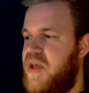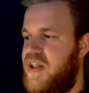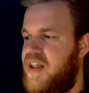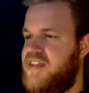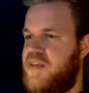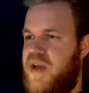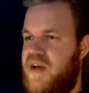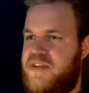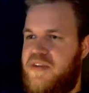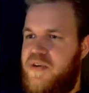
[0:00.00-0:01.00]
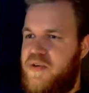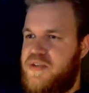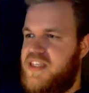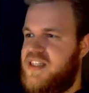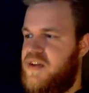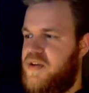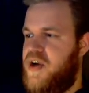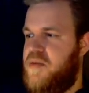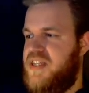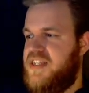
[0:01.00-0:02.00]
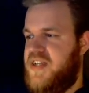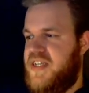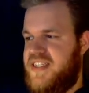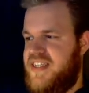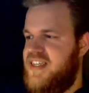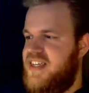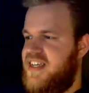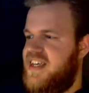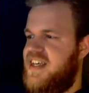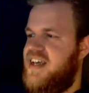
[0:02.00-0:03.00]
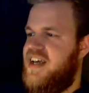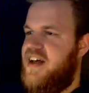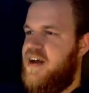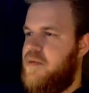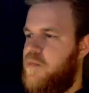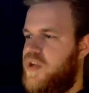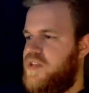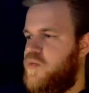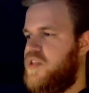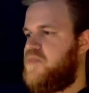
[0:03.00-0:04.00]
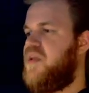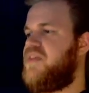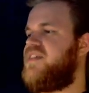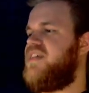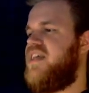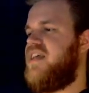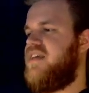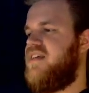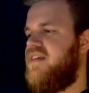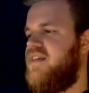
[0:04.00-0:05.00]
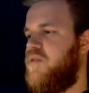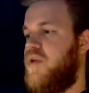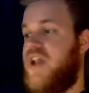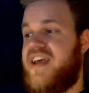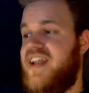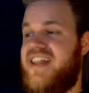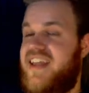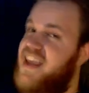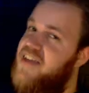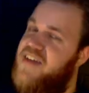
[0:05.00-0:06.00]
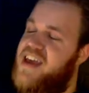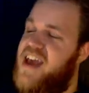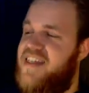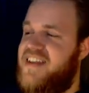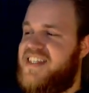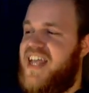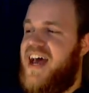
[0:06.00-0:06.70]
Bill is about to lose his little Kerbal shit. What does Bill see? We're not gonna click EVA this